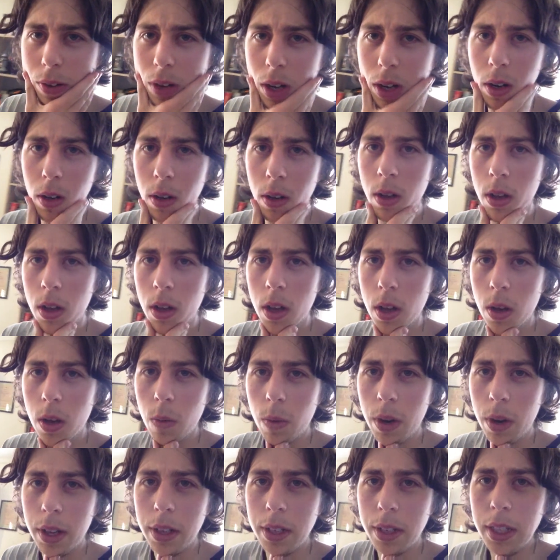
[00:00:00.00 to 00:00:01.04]
I don't know
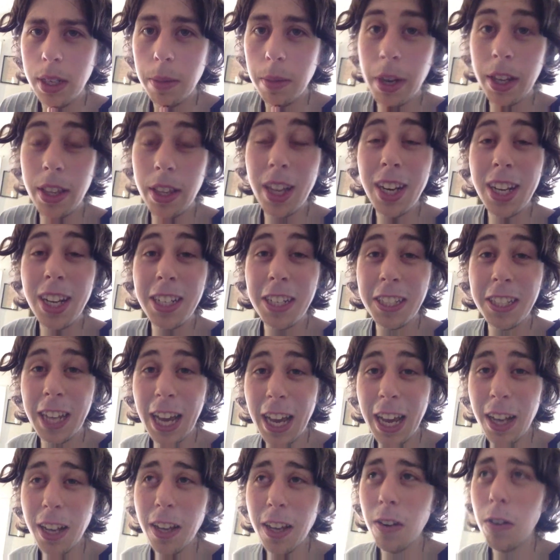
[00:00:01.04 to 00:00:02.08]
what I did. Am I that
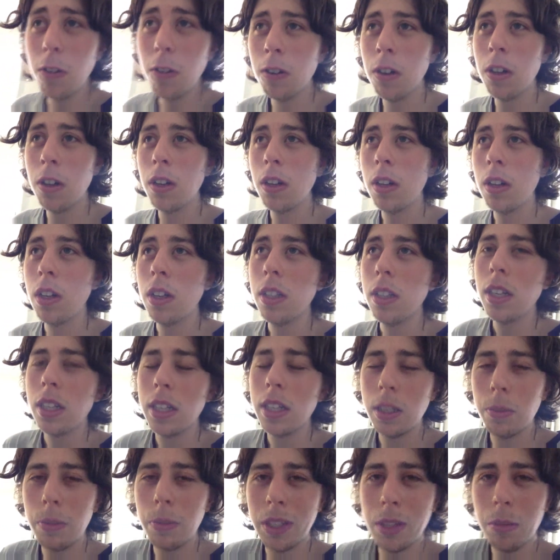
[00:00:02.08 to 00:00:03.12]
entertaining, or did I
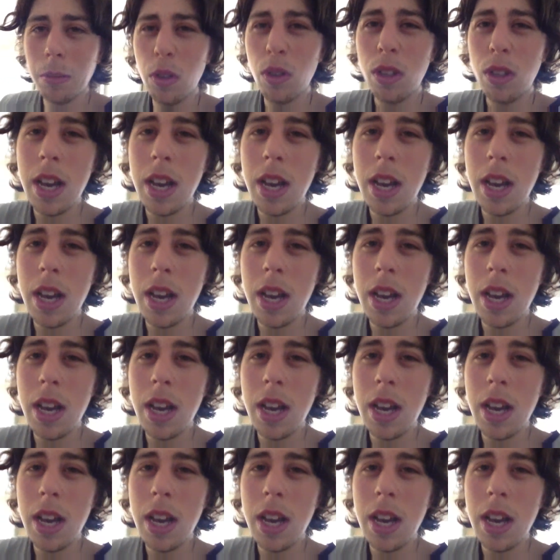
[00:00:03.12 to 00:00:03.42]
just pick some good